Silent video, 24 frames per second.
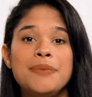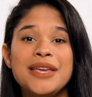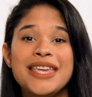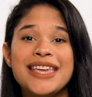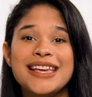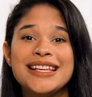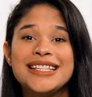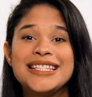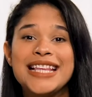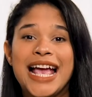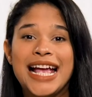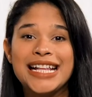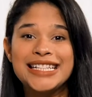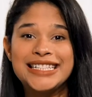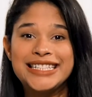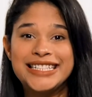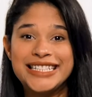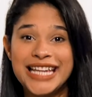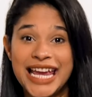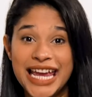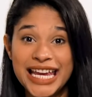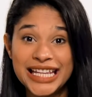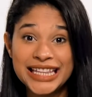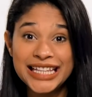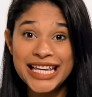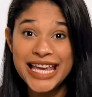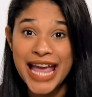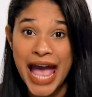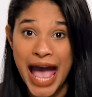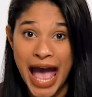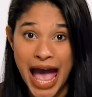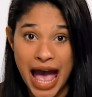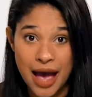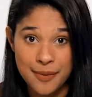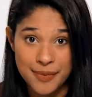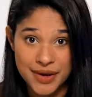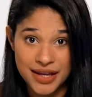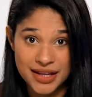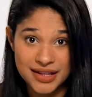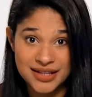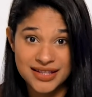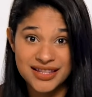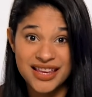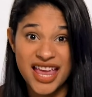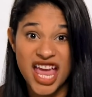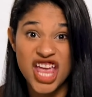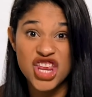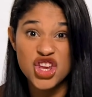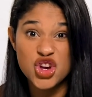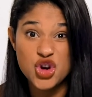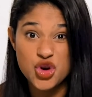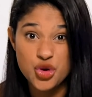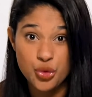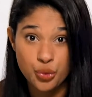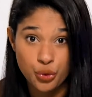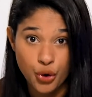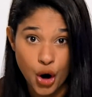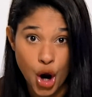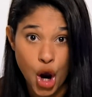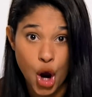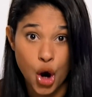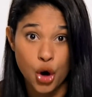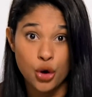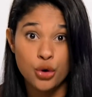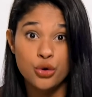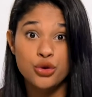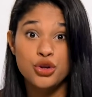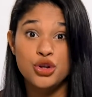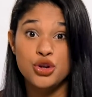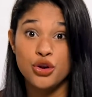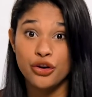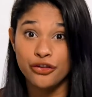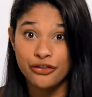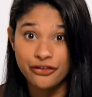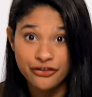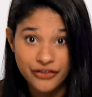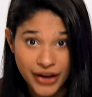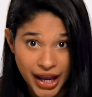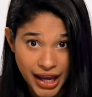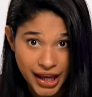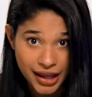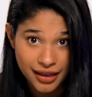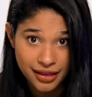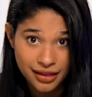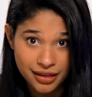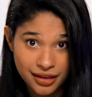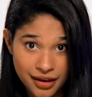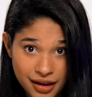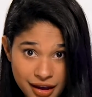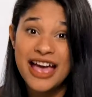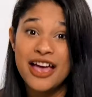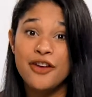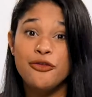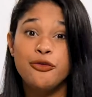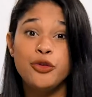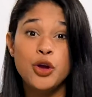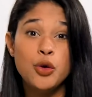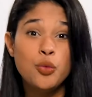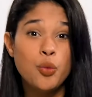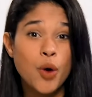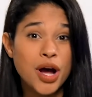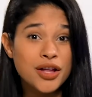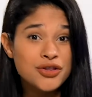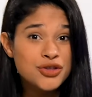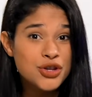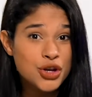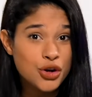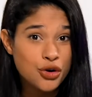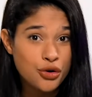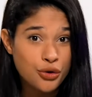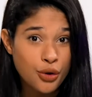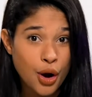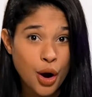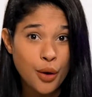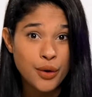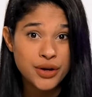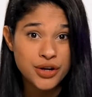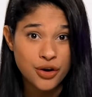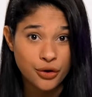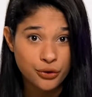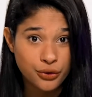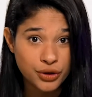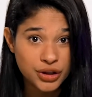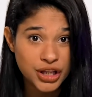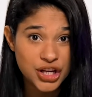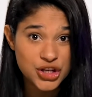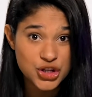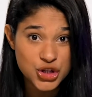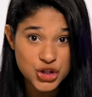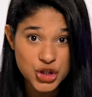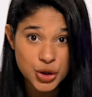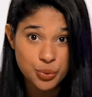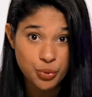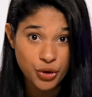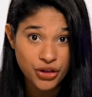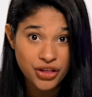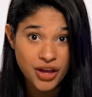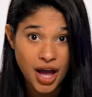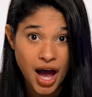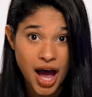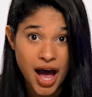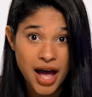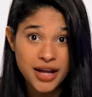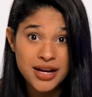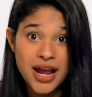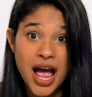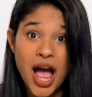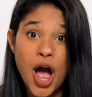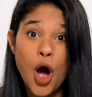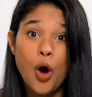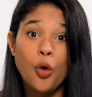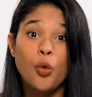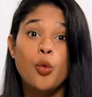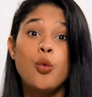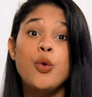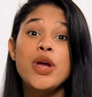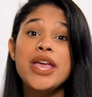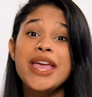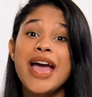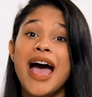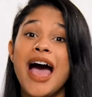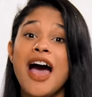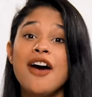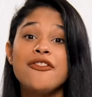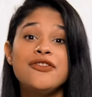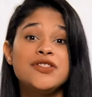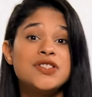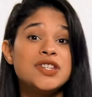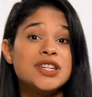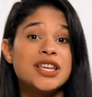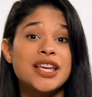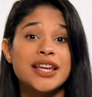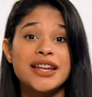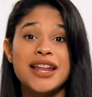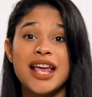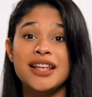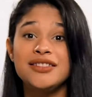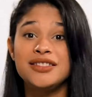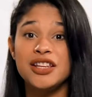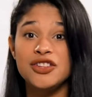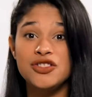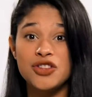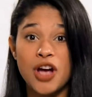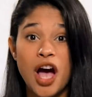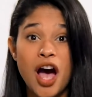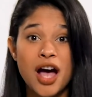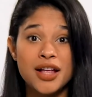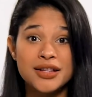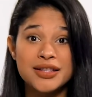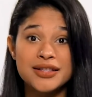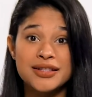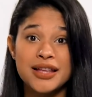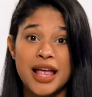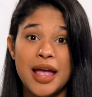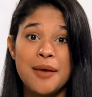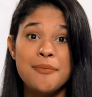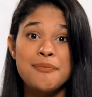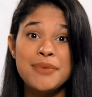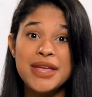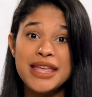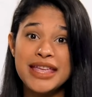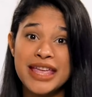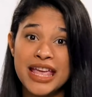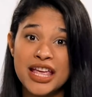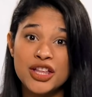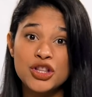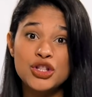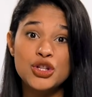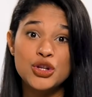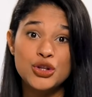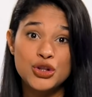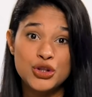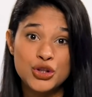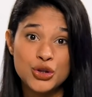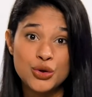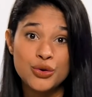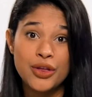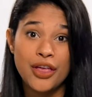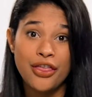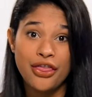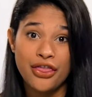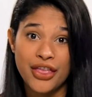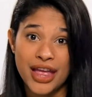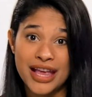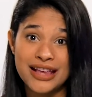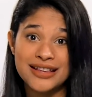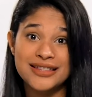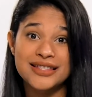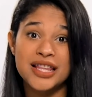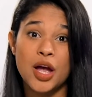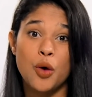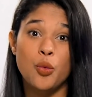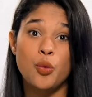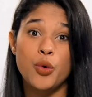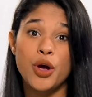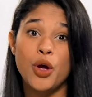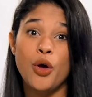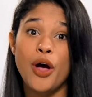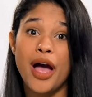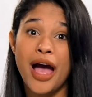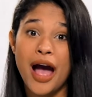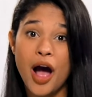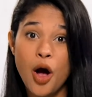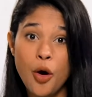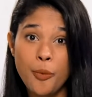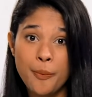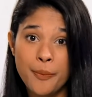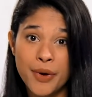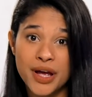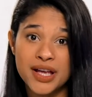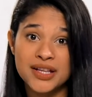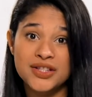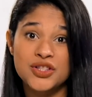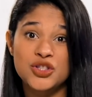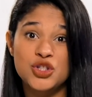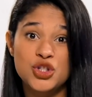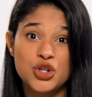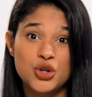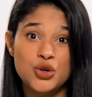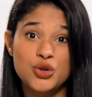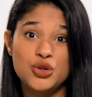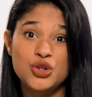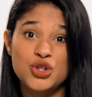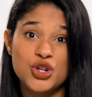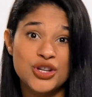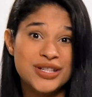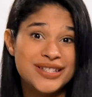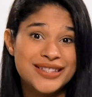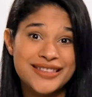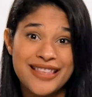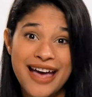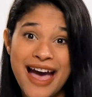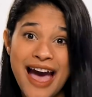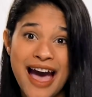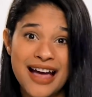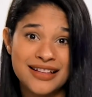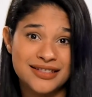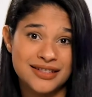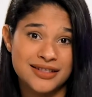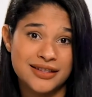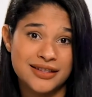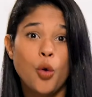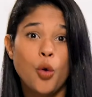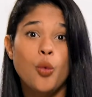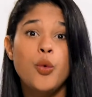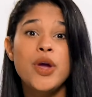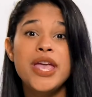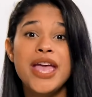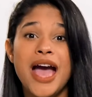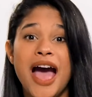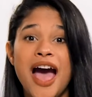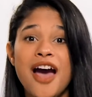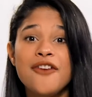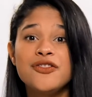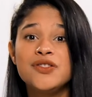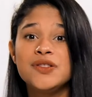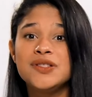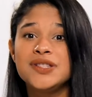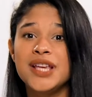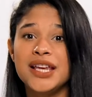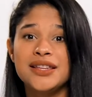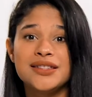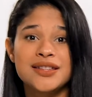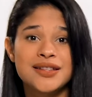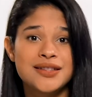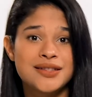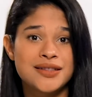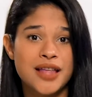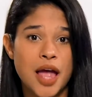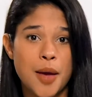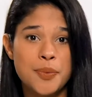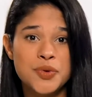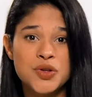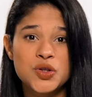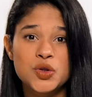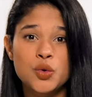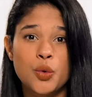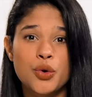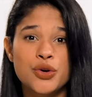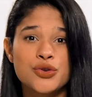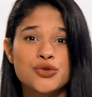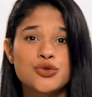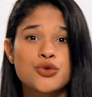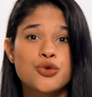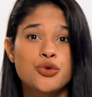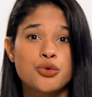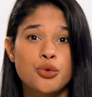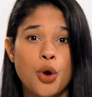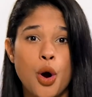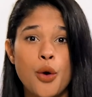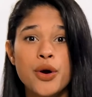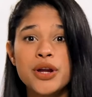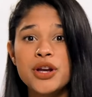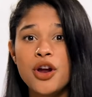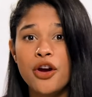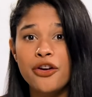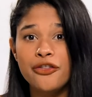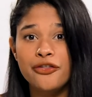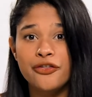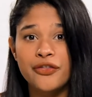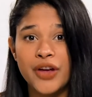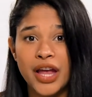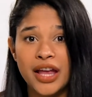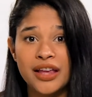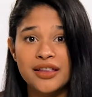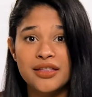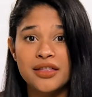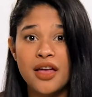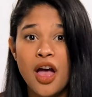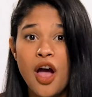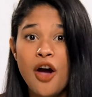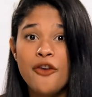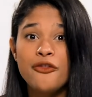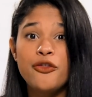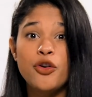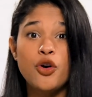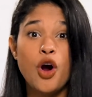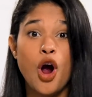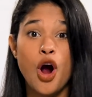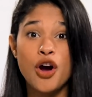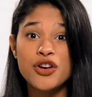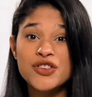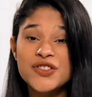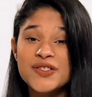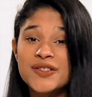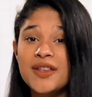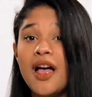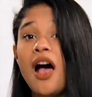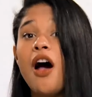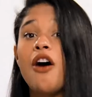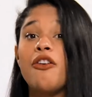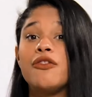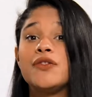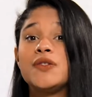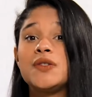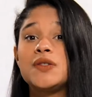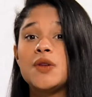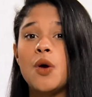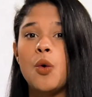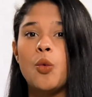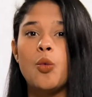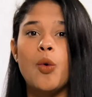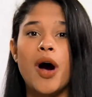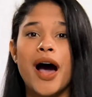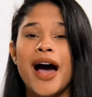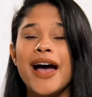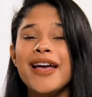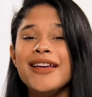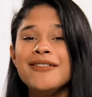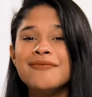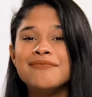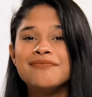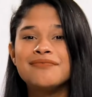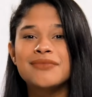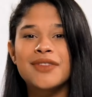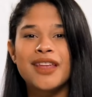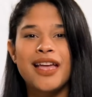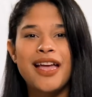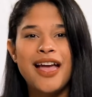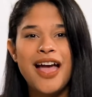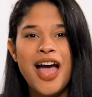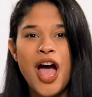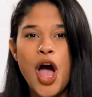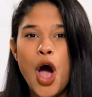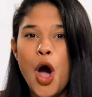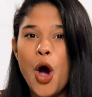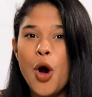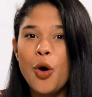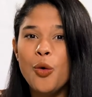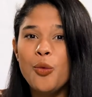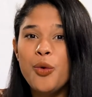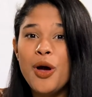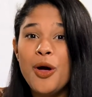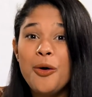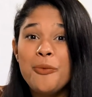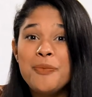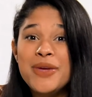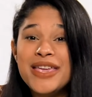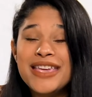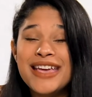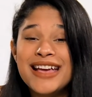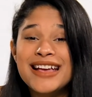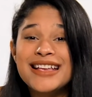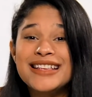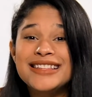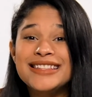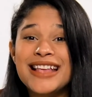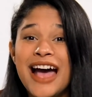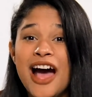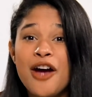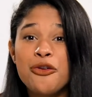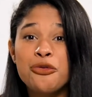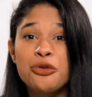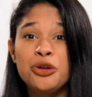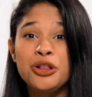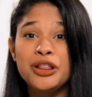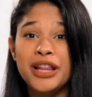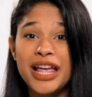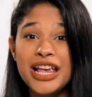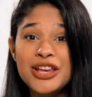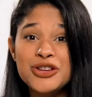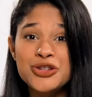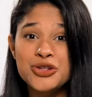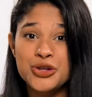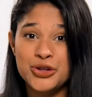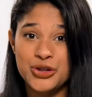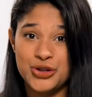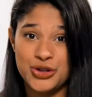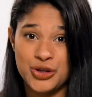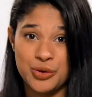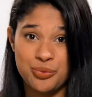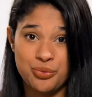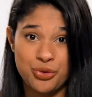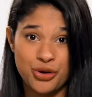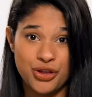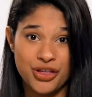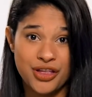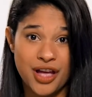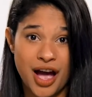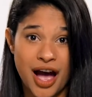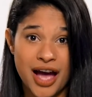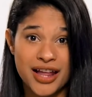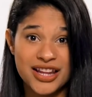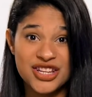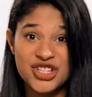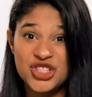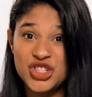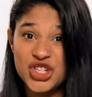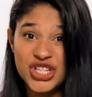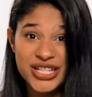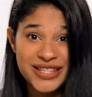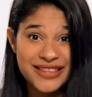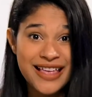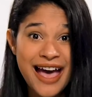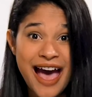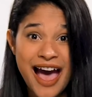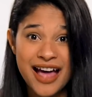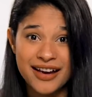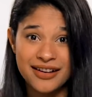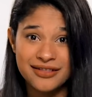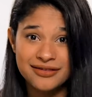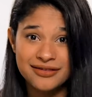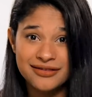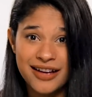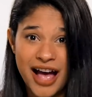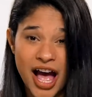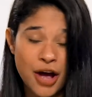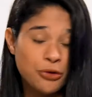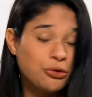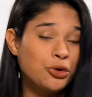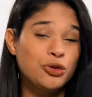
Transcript: because daily habits can grow your faith. If we want to grow in our relationship with God, we have to connect the dots and begin to do the things that will help us do just that. We have to take the steps towards growing our faith for ourselves. Why? Well, because our relationship with God is just that. A